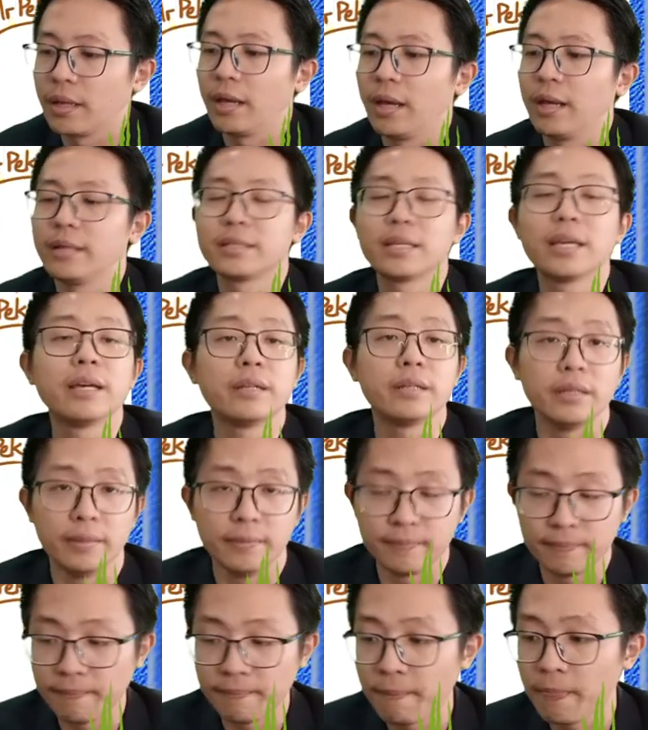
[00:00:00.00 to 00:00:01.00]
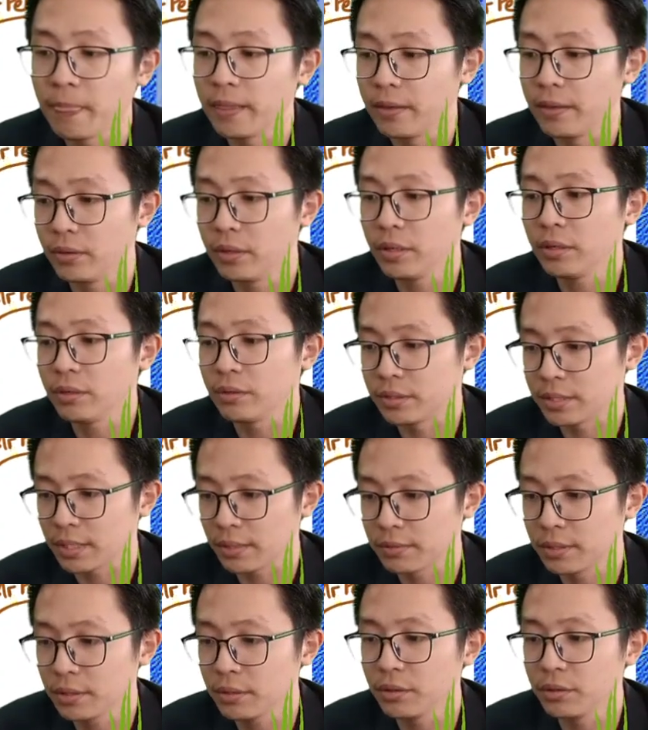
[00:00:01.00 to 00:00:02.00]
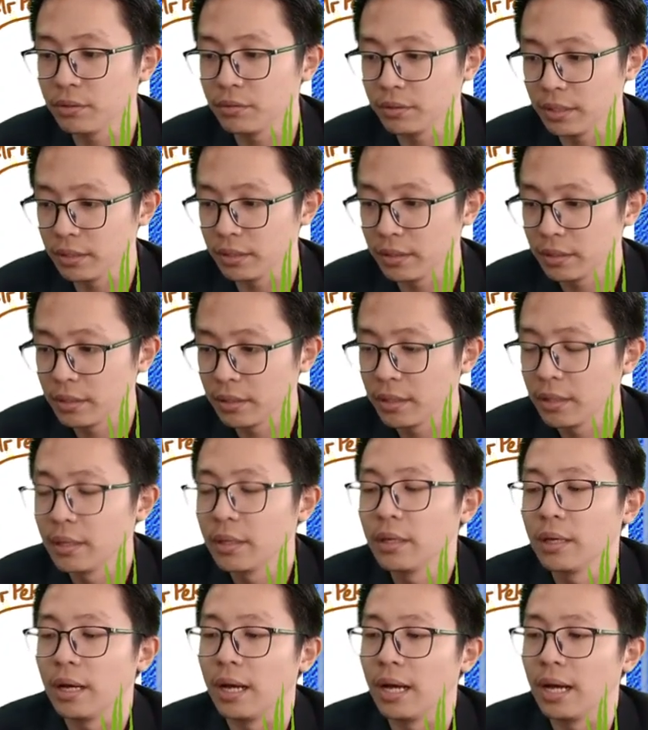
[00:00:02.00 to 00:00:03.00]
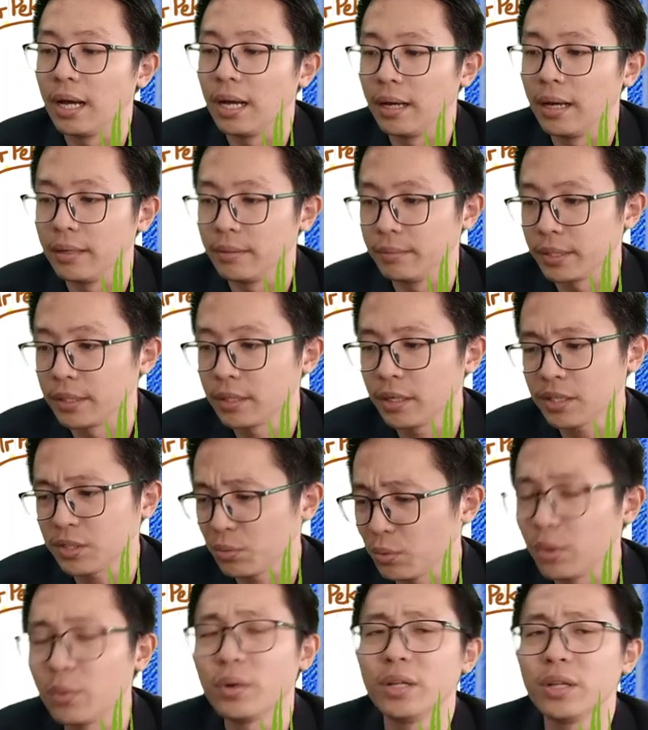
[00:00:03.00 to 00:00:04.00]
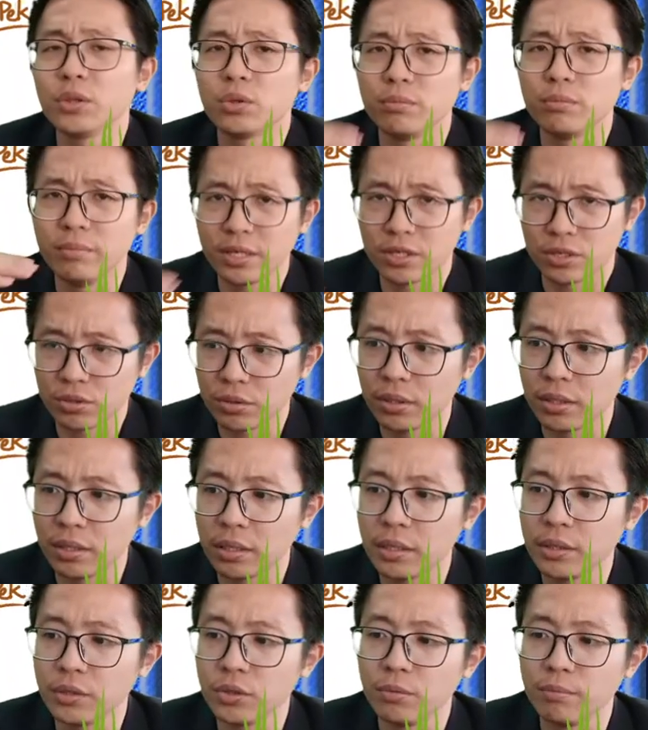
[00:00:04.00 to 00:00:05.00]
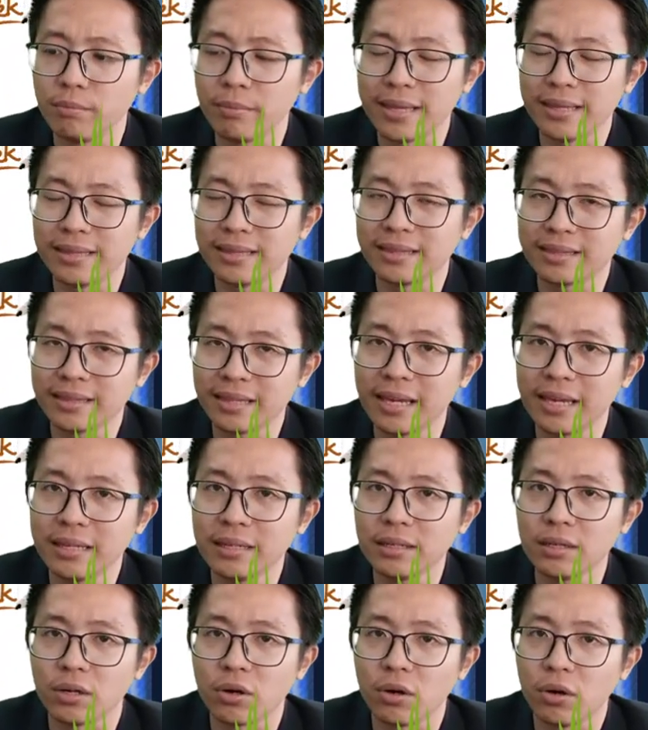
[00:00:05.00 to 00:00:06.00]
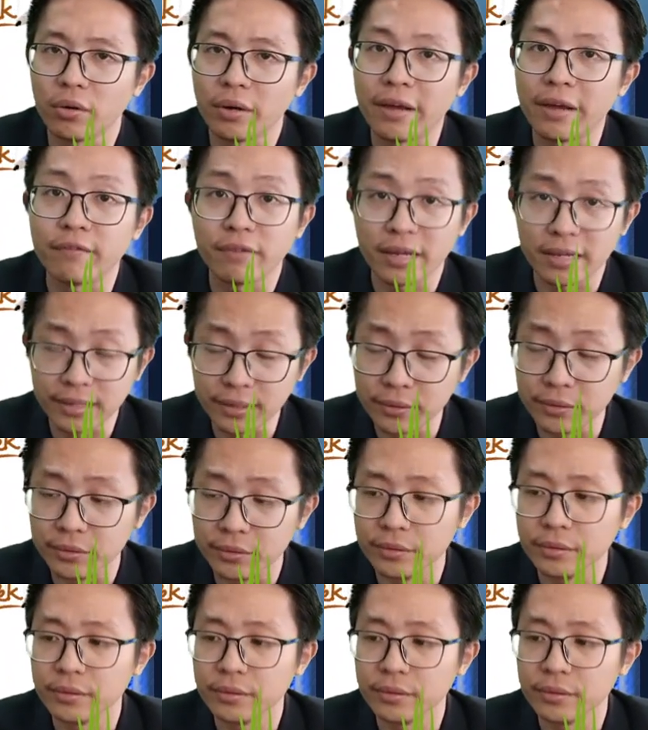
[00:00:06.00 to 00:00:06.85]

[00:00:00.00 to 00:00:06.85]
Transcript: Understand or not? You need to substitute unit. Because we want to make sure you maintain the correct value.